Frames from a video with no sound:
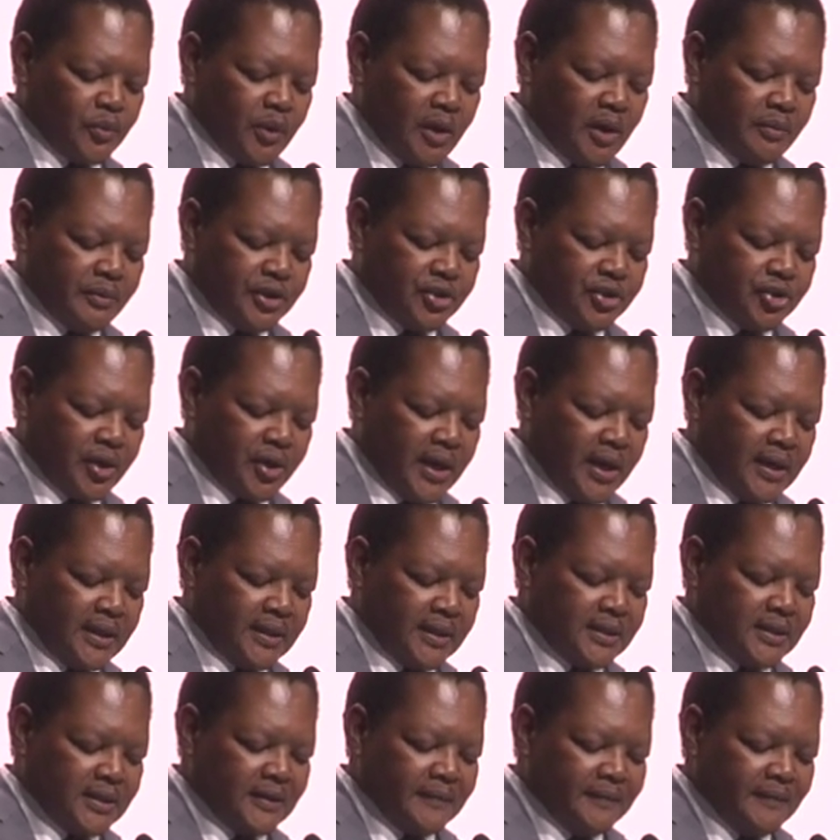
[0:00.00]
where we
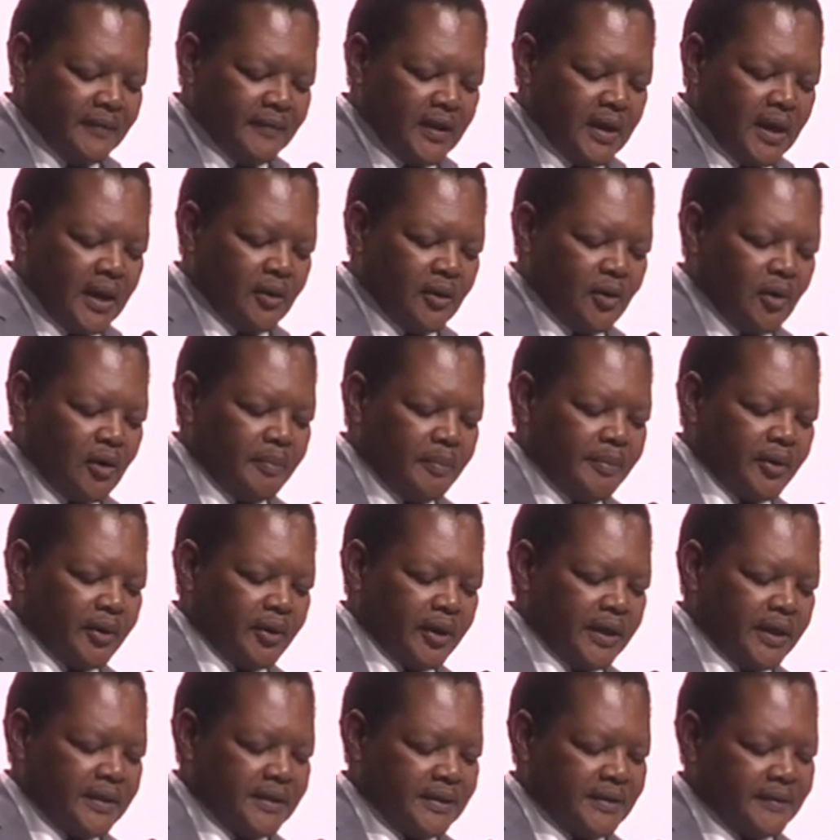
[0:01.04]
trade and
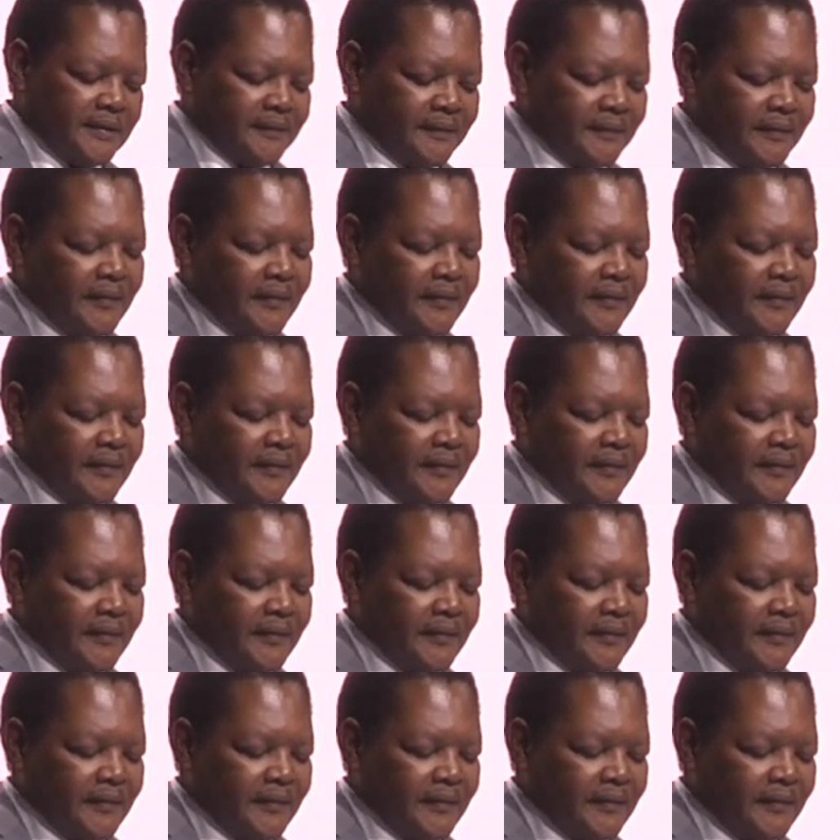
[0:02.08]
operate.